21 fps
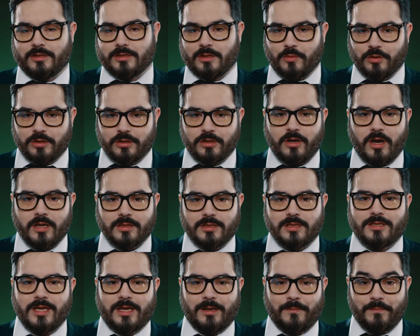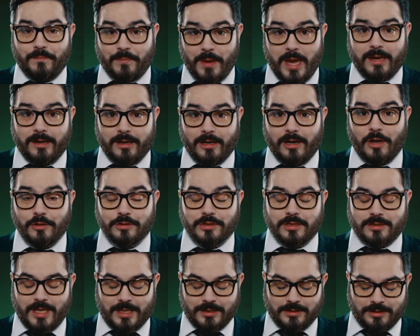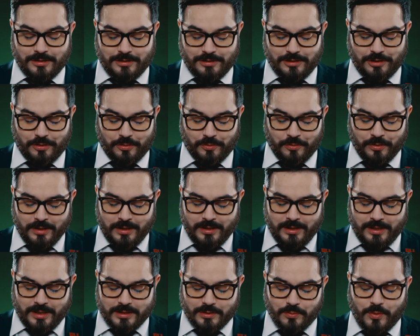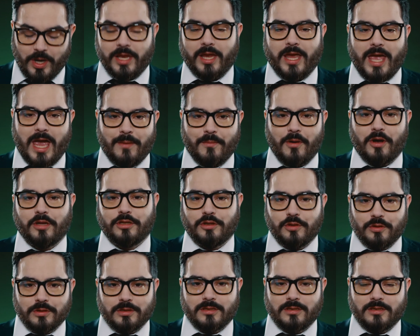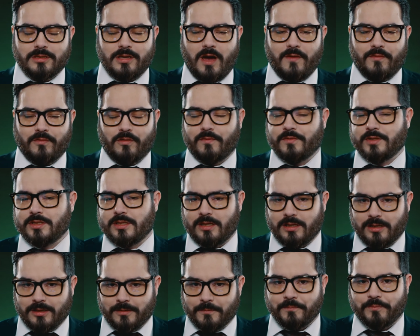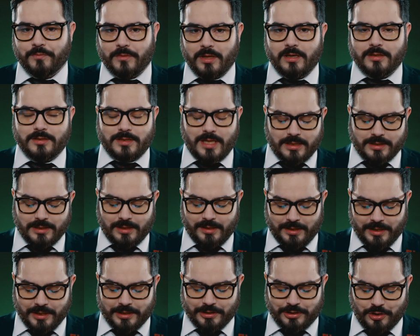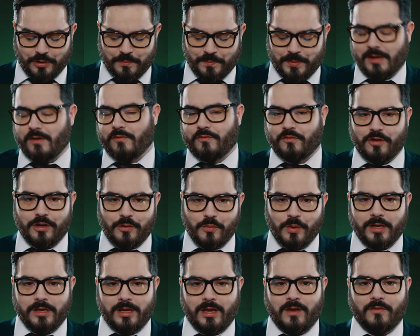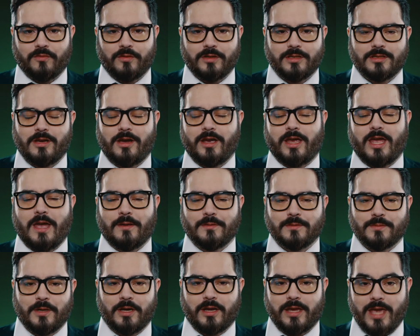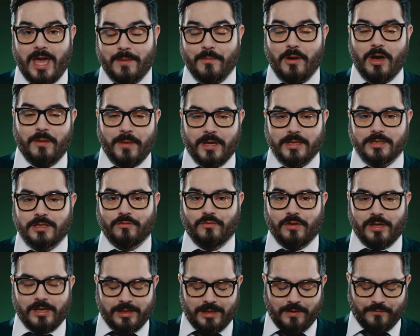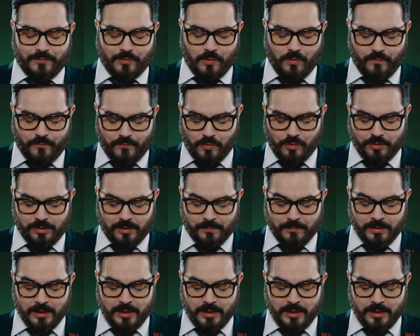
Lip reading: I want you guys to pay close attention to is the way that Kaymind uses his cover. Obviously, essentially this should be a free win here for inside games, but Kaymind makes it really difficult for them.